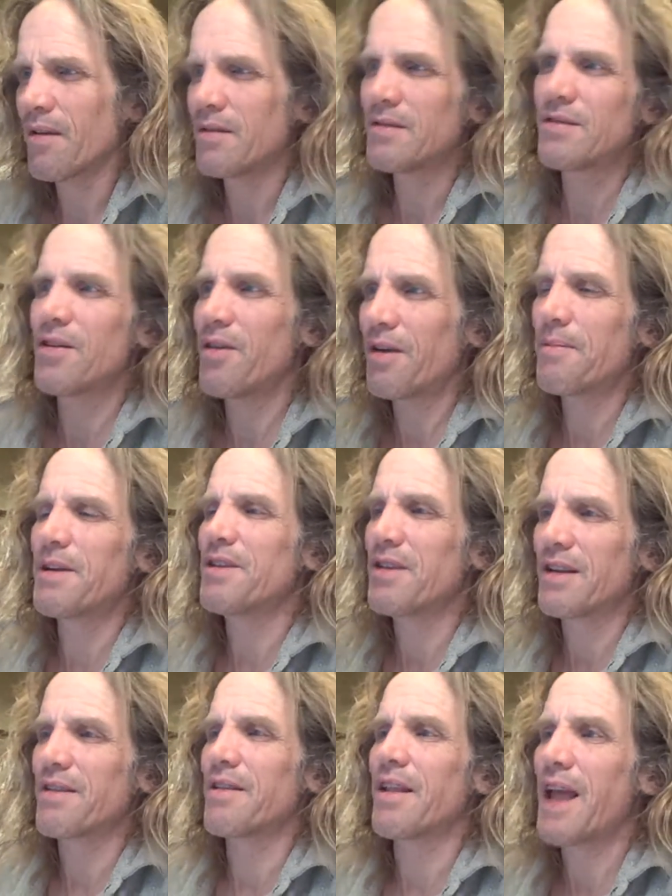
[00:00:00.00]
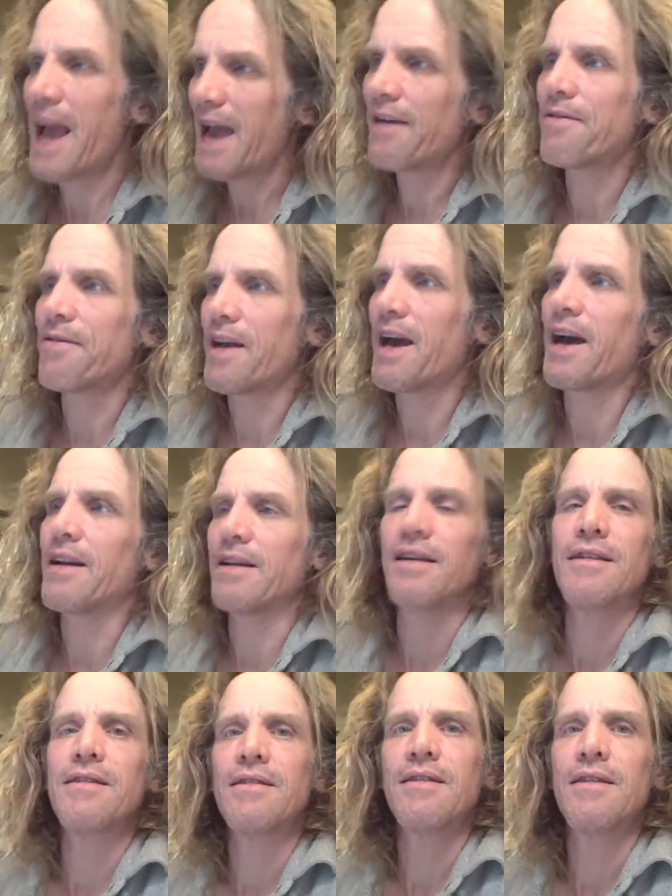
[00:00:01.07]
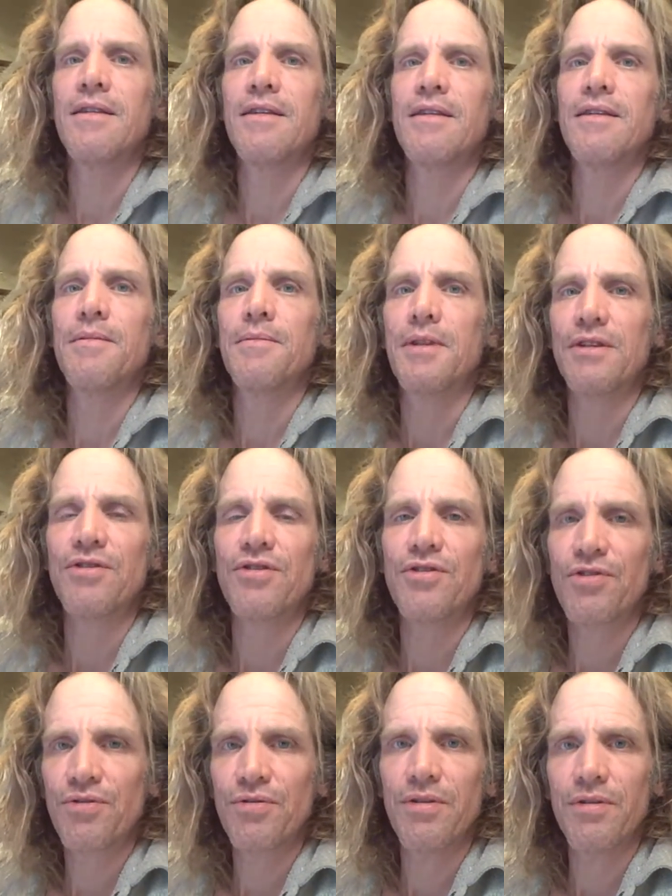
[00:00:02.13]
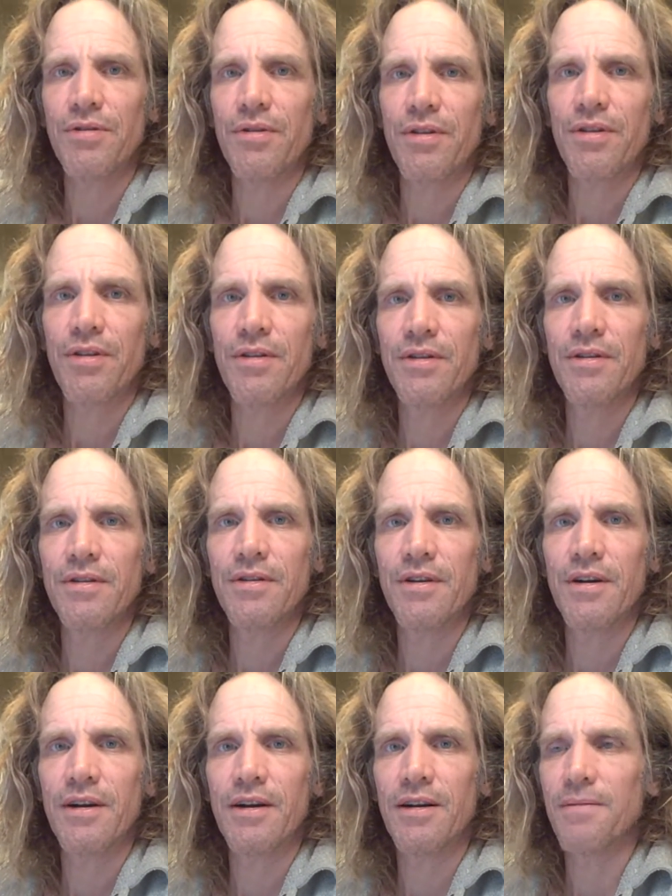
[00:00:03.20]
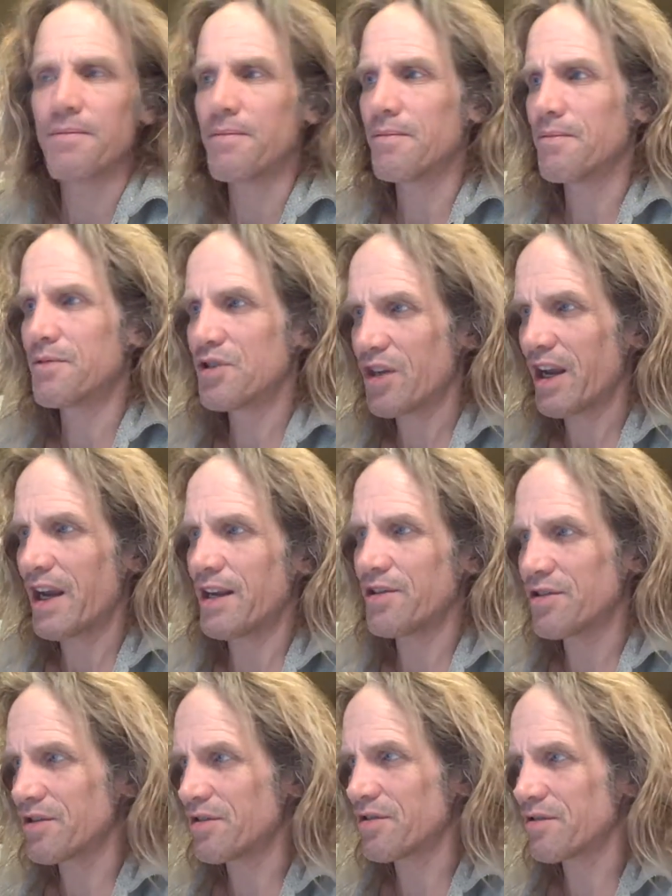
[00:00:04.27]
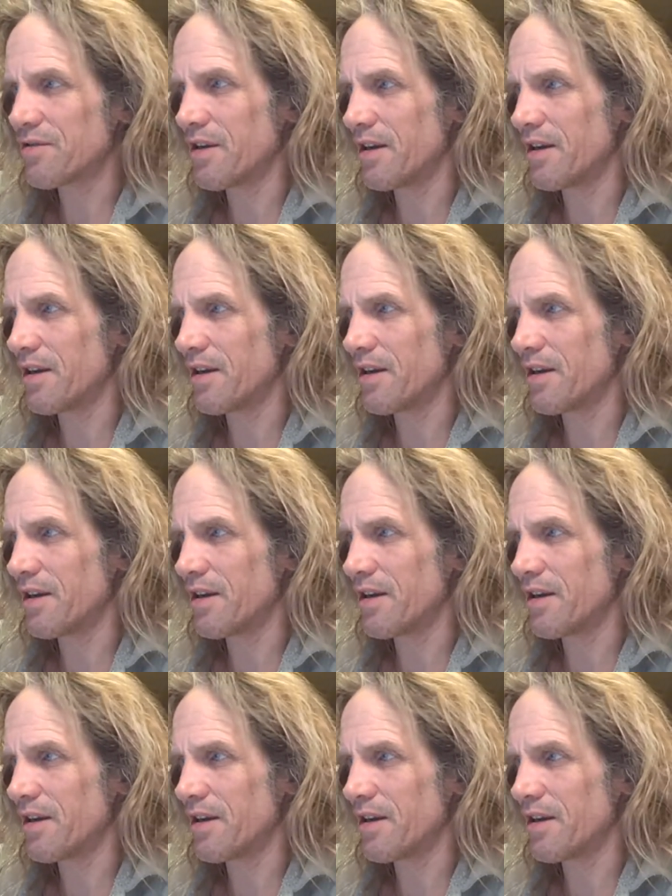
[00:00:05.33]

so, I mean, you can laugh at it, but it's a truth. Change is